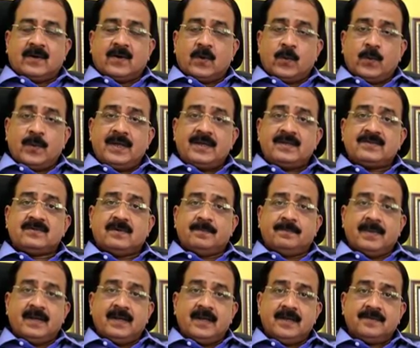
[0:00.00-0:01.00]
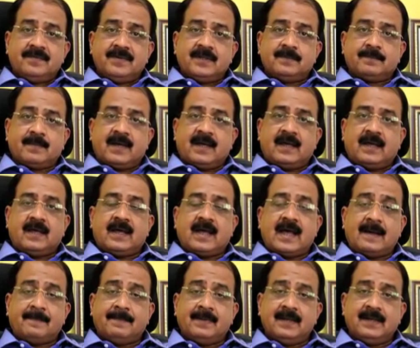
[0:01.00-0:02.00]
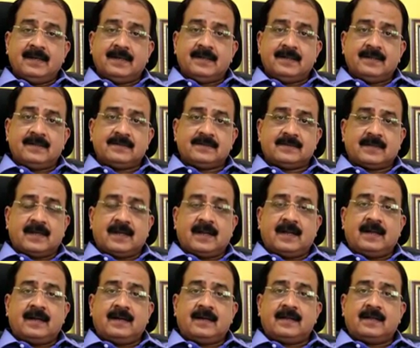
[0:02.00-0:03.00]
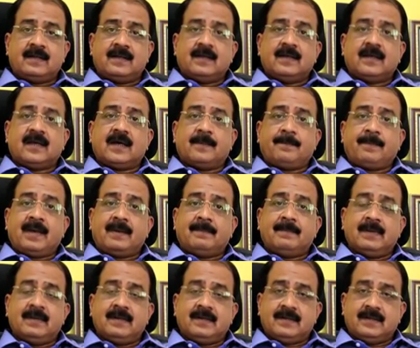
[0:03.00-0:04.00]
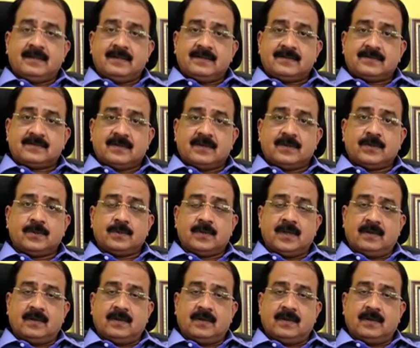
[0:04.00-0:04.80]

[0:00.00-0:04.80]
always believed in my abilities and capabilities to